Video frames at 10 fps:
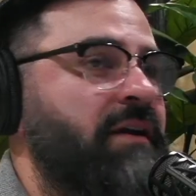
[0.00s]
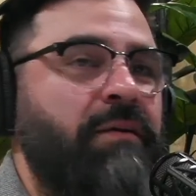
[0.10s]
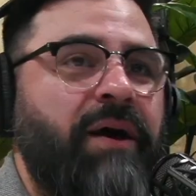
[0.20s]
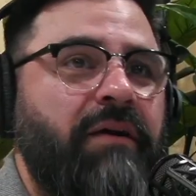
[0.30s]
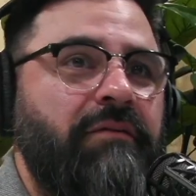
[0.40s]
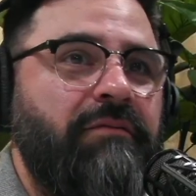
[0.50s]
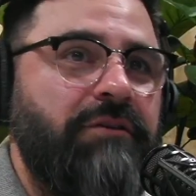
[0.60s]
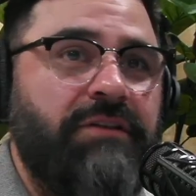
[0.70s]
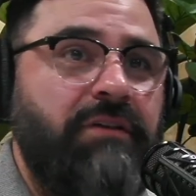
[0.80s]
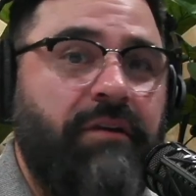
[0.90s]
about
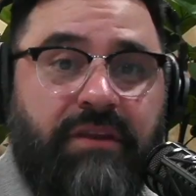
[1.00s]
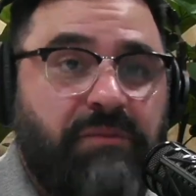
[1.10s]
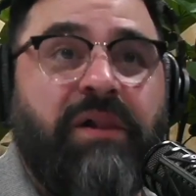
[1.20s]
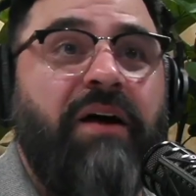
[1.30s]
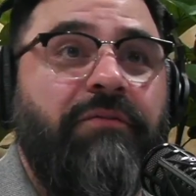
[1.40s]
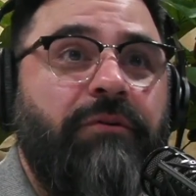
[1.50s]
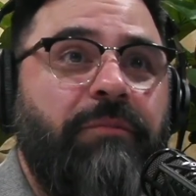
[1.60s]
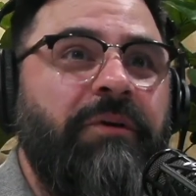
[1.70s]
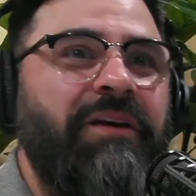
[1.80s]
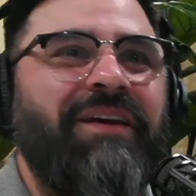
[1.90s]
just on this
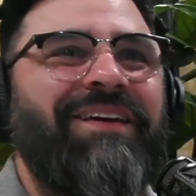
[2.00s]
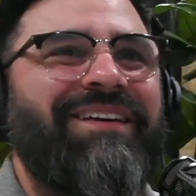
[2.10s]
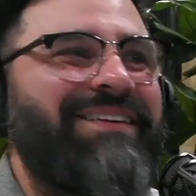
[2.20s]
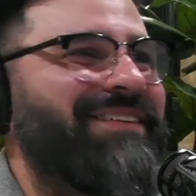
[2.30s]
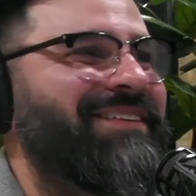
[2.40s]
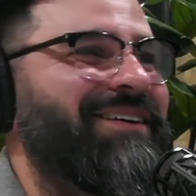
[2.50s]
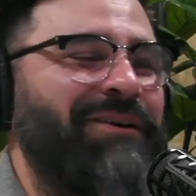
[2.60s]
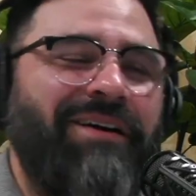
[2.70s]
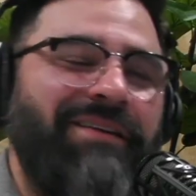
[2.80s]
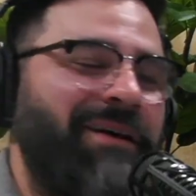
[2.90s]
platform.
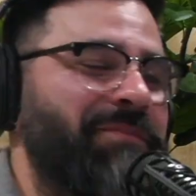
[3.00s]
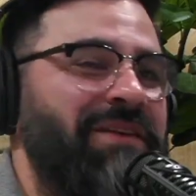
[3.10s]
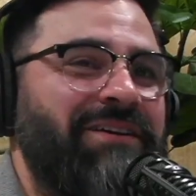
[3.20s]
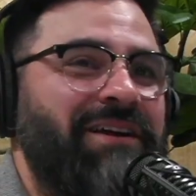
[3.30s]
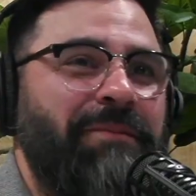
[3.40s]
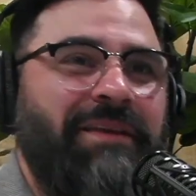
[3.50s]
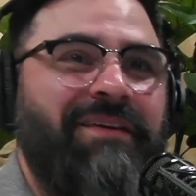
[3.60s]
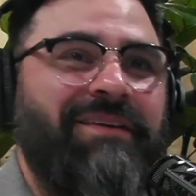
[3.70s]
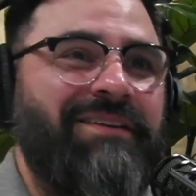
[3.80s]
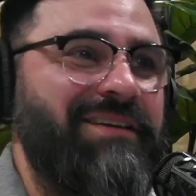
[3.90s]
So I'm leaving it up
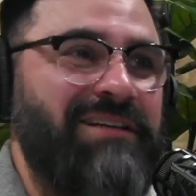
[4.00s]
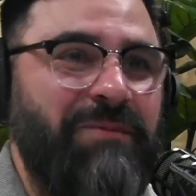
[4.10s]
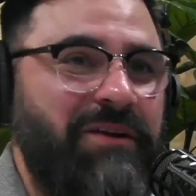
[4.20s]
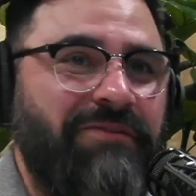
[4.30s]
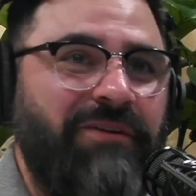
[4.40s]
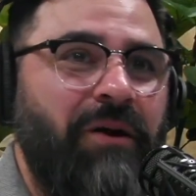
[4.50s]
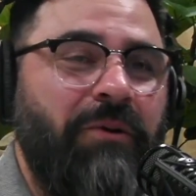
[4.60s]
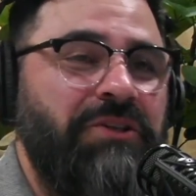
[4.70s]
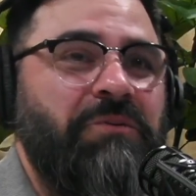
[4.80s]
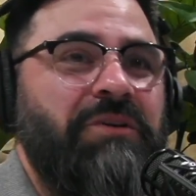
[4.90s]
to Jamie to figure out
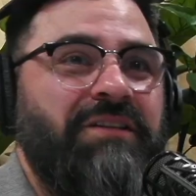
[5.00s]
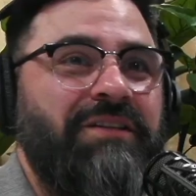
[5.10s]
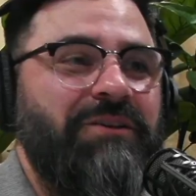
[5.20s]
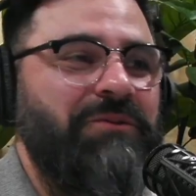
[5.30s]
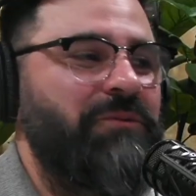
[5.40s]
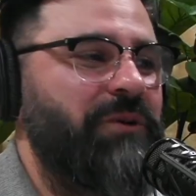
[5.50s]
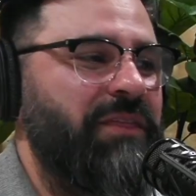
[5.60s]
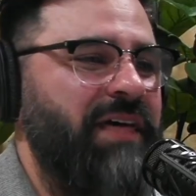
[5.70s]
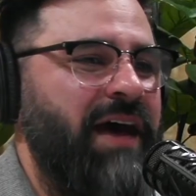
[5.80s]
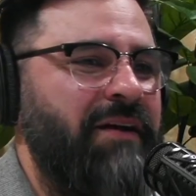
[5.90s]
what she wants to do with
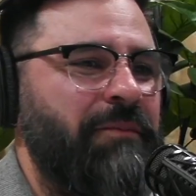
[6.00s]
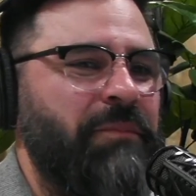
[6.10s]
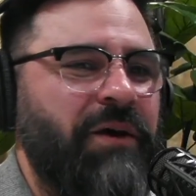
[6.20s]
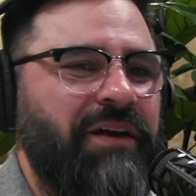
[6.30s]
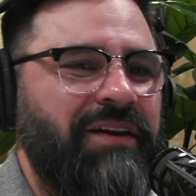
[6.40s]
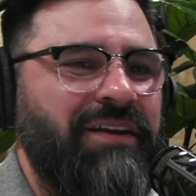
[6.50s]
that. But